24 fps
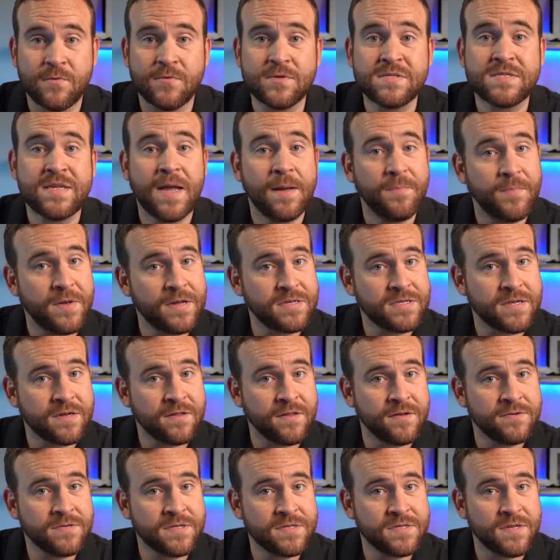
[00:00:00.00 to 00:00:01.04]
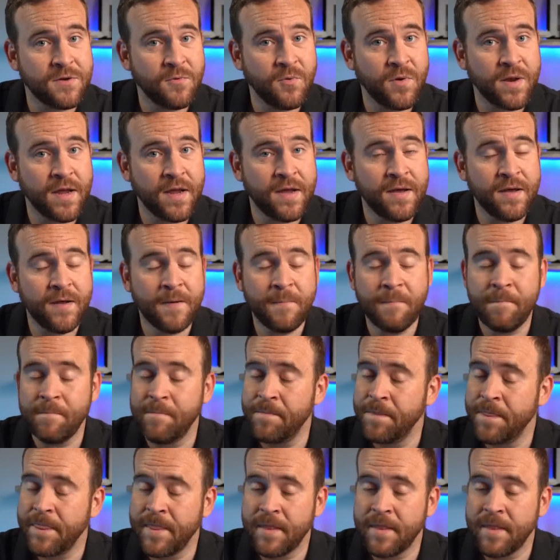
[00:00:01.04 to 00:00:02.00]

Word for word: Once that pizza closes at one A M,